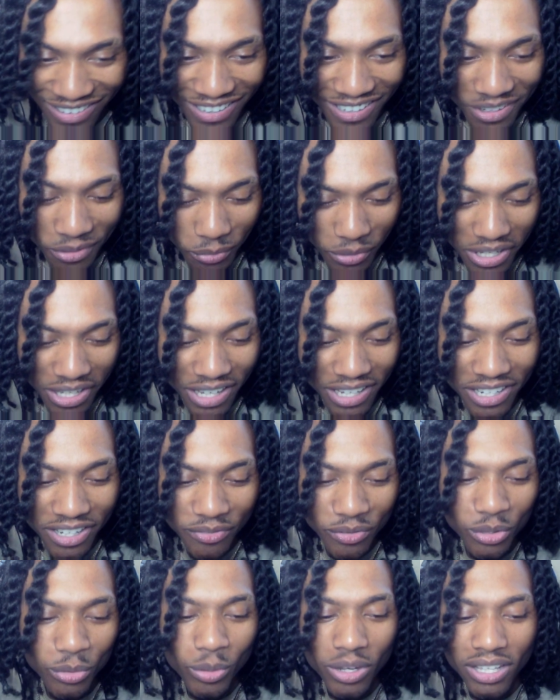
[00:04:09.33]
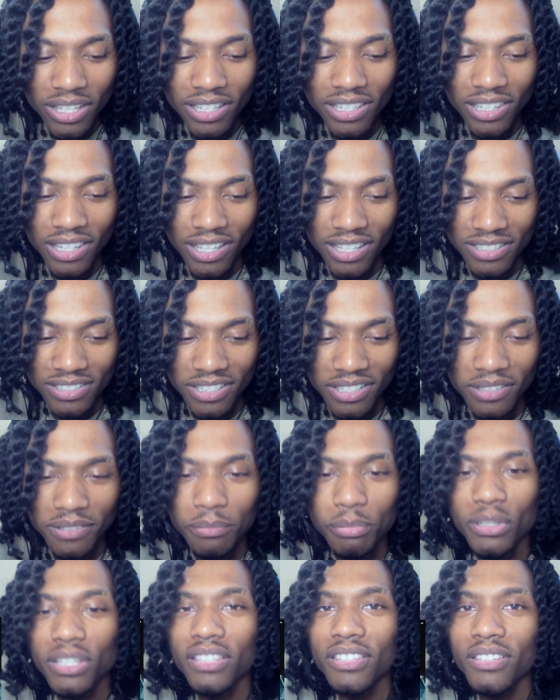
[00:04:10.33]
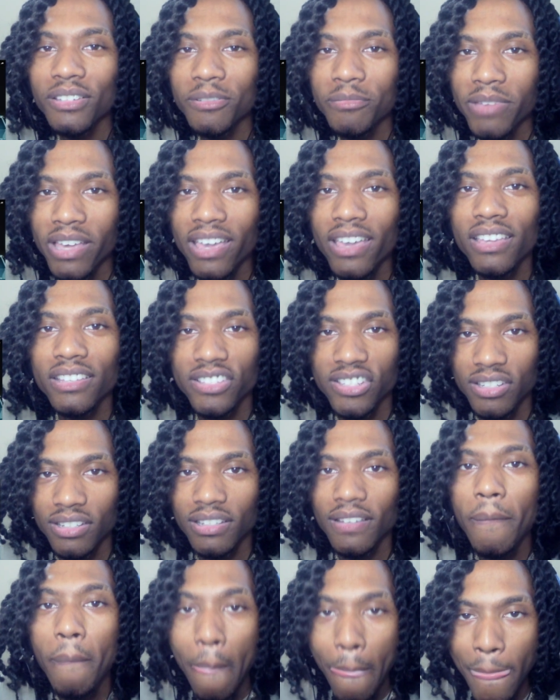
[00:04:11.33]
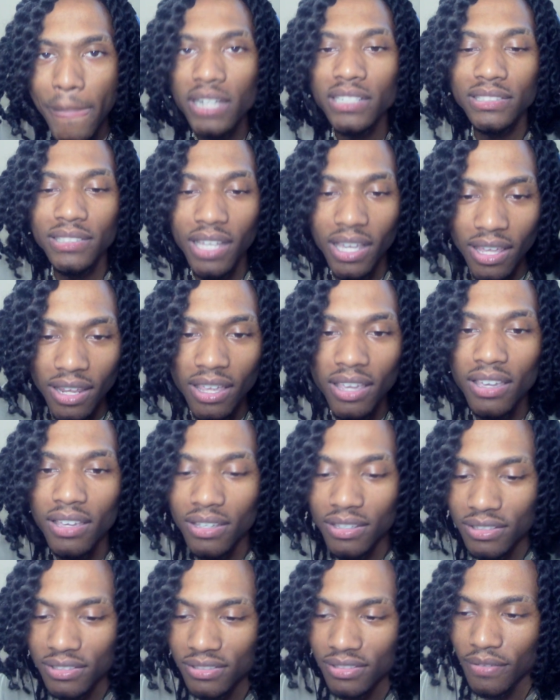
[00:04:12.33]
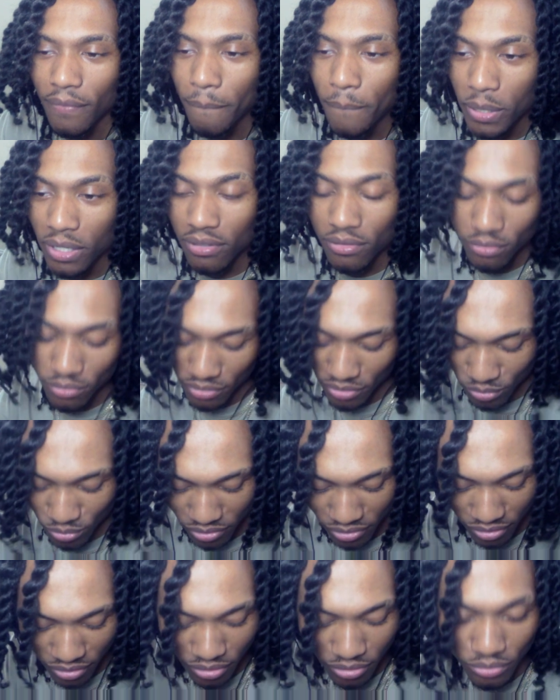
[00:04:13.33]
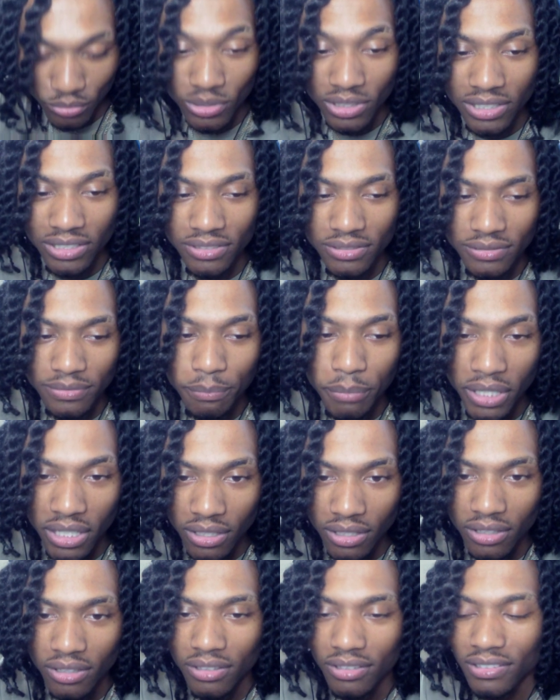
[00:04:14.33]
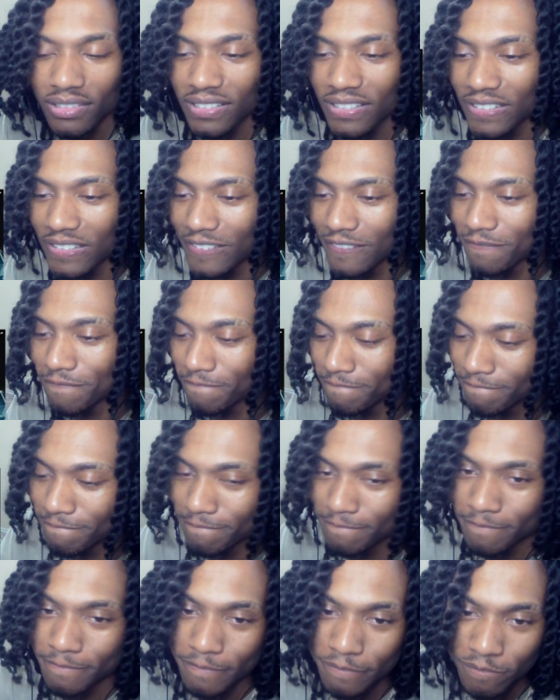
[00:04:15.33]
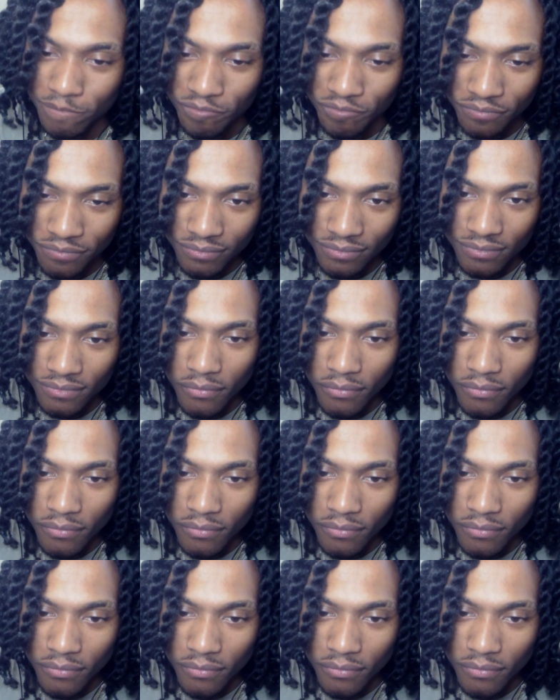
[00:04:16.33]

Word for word: We got every weight class, nigga, pick your match. Dead ass. Pick who you want to go. What? Pick. That shit